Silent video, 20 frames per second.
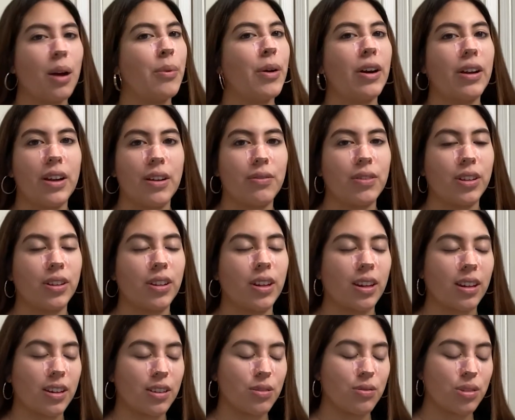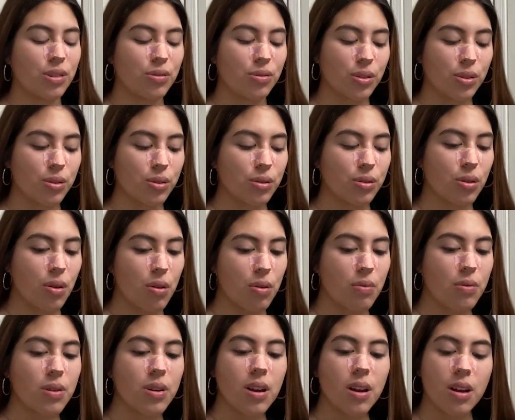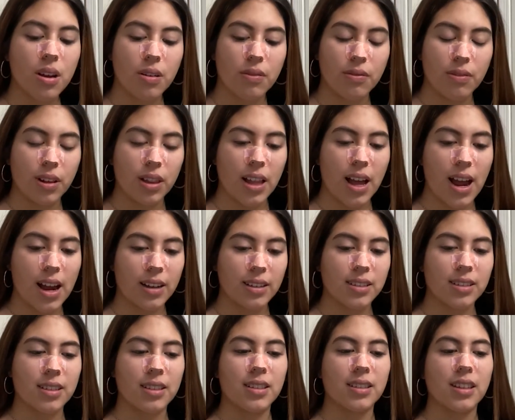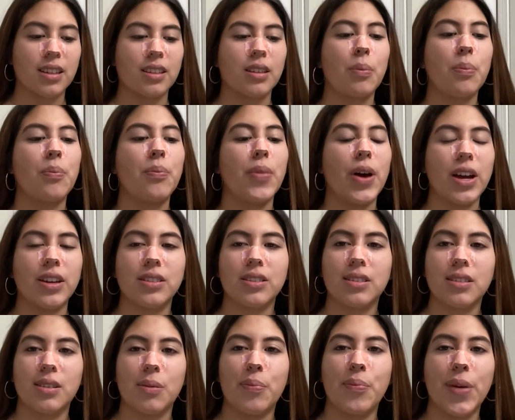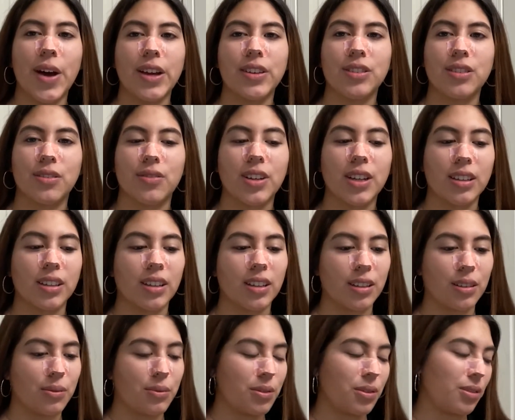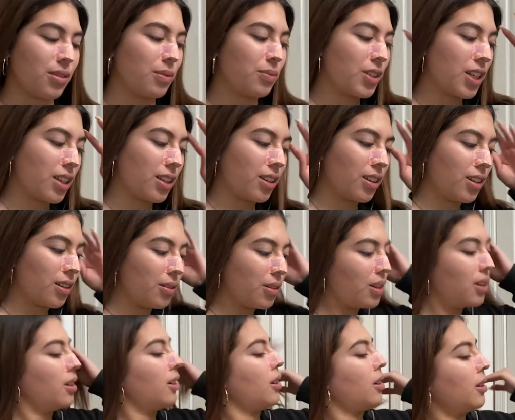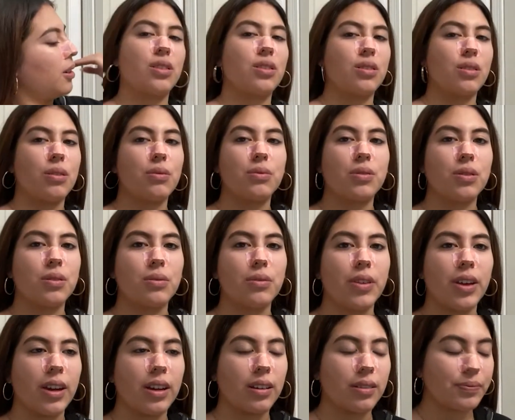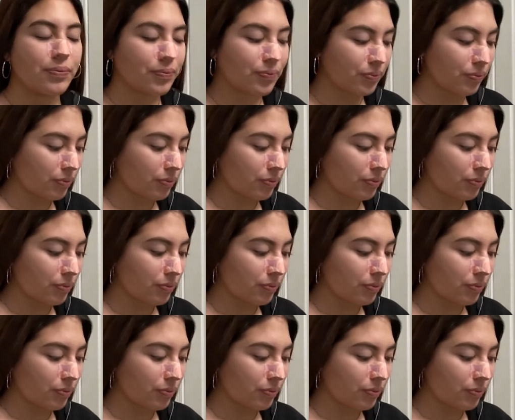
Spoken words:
about everything, and you just feel so relaxed, and it's like the best feeling in the world. I'm telling you, it's so soothing.